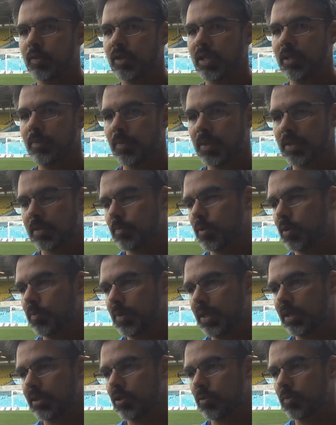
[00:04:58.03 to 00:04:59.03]
to keep this
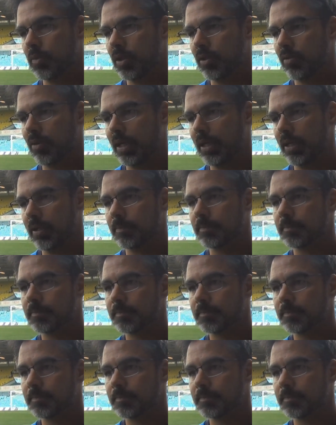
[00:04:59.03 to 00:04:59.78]
momentum on running.